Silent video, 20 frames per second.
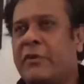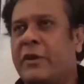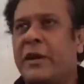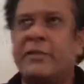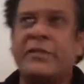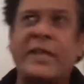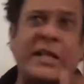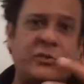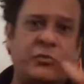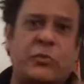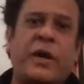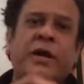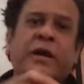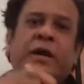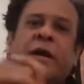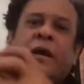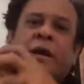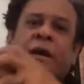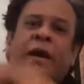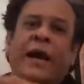And that's why
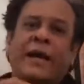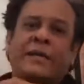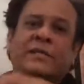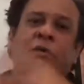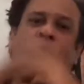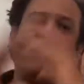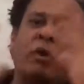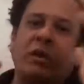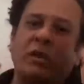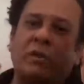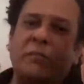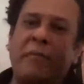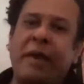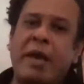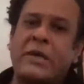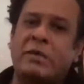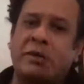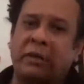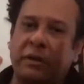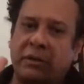I said one of the
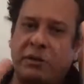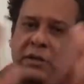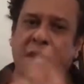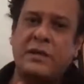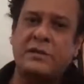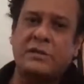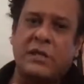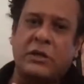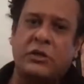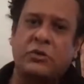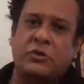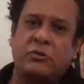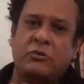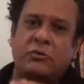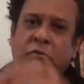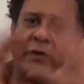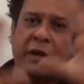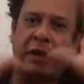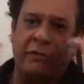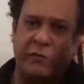major things that you do
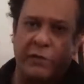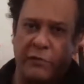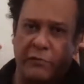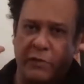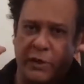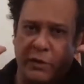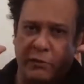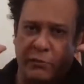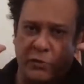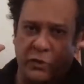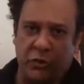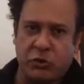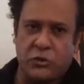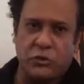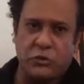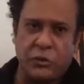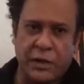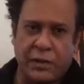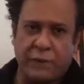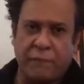whenever you're
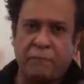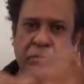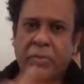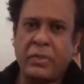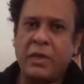shooting